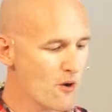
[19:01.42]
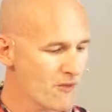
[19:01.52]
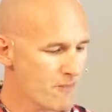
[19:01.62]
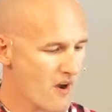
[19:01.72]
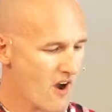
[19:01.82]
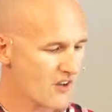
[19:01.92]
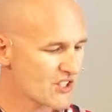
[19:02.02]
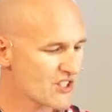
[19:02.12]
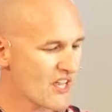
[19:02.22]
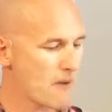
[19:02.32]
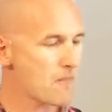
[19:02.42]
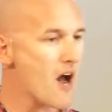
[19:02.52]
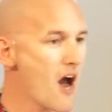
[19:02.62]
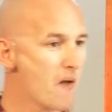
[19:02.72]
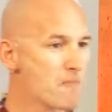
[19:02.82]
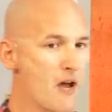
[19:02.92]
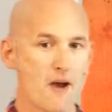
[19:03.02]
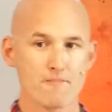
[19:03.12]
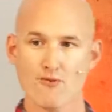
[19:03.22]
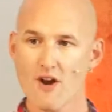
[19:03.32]
of the past, step up,
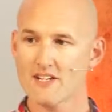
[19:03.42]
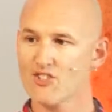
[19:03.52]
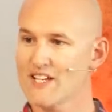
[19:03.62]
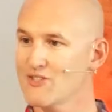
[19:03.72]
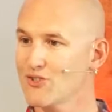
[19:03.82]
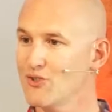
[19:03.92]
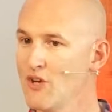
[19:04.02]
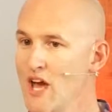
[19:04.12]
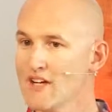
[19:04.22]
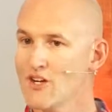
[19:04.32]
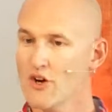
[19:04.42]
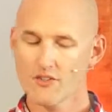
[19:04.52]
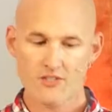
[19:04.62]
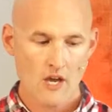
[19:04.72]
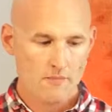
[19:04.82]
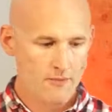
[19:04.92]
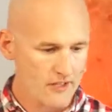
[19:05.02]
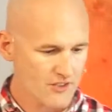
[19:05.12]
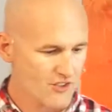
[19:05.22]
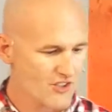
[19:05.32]
press into God's
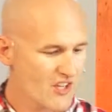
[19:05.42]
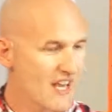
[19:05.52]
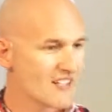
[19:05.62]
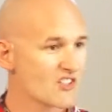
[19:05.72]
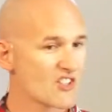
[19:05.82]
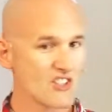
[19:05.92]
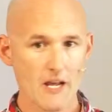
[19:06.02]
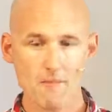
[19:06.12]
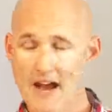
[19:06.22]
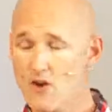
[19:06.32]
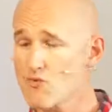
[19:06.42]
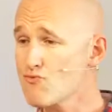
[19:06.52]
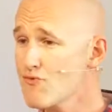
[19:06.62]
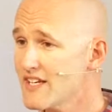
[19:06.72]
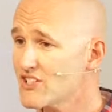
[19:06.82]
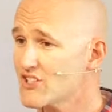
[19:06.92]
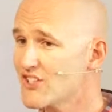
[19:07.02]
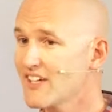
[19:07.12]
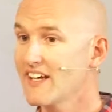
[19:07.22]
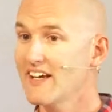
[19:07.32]
presence, and step out,
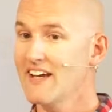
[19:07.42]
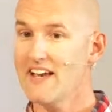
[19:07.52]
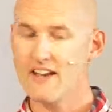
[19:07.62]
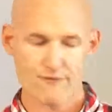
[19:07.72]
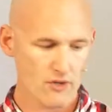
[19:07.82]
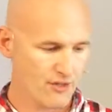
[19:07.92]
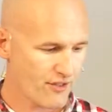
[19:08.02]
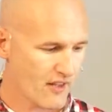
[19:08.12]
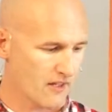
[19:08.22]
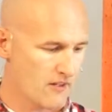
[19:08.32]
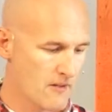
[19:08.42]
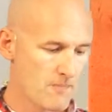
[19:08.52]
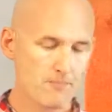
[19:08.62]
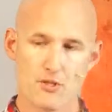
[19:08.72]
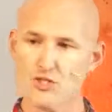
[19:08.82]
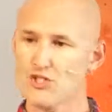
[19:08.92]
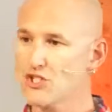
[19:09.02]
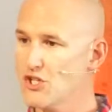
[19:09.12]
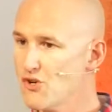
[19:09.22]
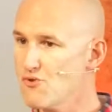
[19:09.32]
risk everything,
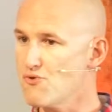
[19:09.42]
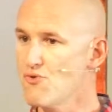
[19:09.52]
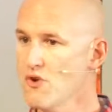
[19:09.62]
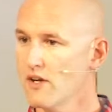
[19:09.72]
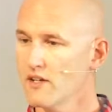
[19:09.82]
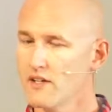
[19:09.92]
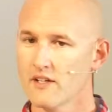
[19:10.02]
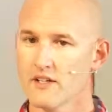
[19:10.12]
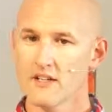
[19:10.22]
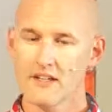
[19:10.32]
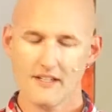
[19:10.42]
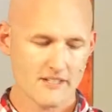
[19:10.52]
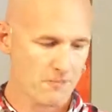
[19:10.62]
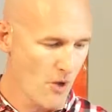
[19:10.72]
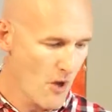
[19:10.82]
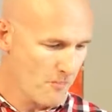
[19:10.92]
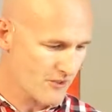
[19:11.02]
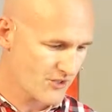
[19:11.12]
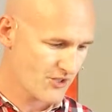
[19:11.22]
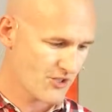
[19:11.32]
pursue his
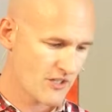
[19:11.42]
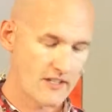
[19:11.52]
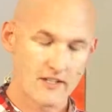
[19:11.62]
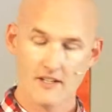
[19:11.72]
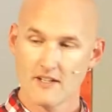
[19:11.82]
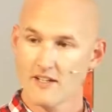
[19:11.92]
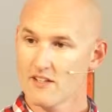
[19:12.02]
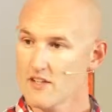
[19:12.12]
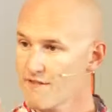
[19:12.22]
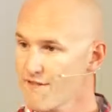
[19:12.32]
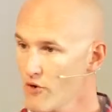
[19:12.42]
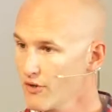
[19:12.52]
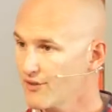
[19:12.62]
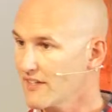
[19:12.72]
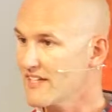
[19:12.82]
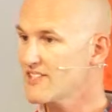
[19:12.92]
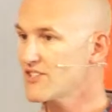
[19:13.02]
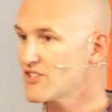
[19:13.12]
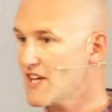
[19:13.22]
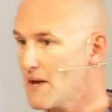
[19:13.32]
purpose. And then fourthly,
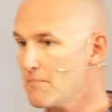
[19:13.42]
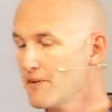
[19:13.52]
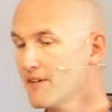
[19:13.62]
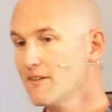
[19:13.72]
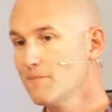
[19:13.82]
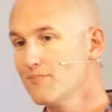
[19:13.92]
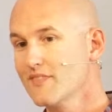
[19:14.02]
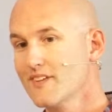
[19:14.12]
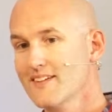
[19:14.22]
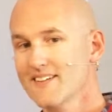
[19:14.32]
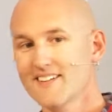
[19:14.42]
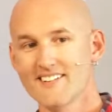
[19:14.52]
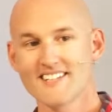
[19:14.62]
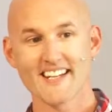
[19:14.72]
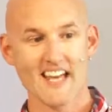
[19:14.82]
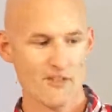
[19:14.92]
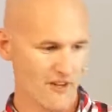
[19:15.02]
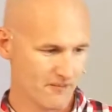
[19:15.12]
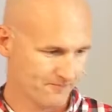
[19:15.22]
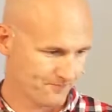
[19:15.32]
step together.